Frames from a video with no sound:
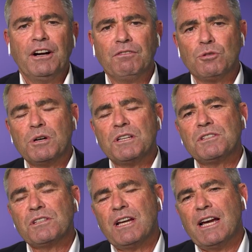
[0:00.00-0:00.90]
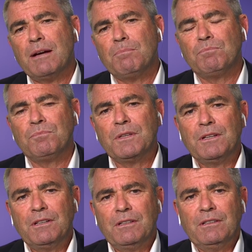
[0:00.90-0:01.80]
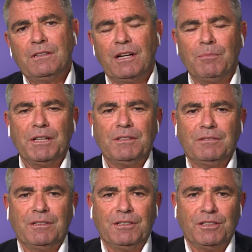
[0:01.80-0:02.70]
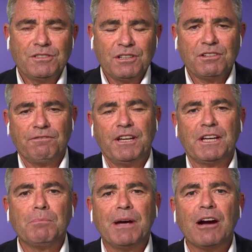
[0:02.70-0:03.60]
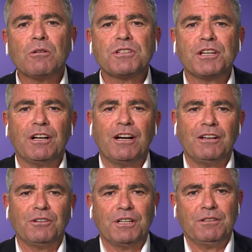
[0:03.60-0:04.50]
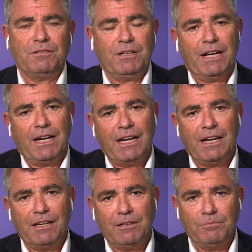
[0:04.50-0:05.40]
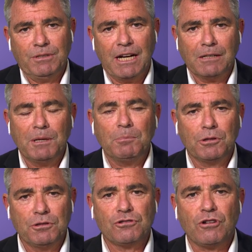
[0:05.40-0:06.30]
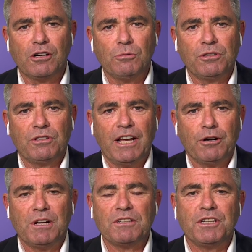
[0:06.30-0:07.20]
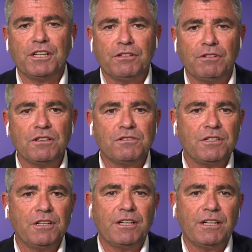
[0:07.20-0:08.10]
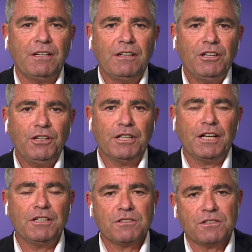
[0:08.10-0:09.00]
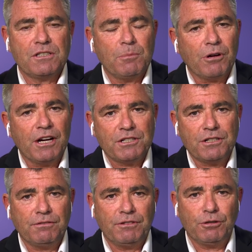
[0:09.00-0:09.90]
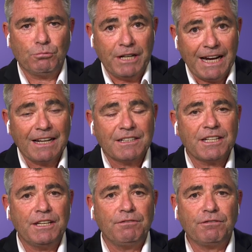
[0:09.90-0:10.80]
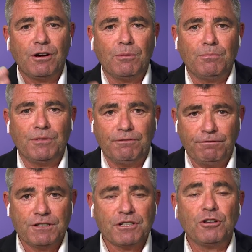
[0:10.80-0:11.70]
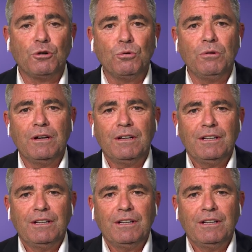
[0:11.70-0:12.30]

I've always, is this a fair comparison? I look at young people who struggle with anorexia nervosa. There's a separation of the reality from the physical.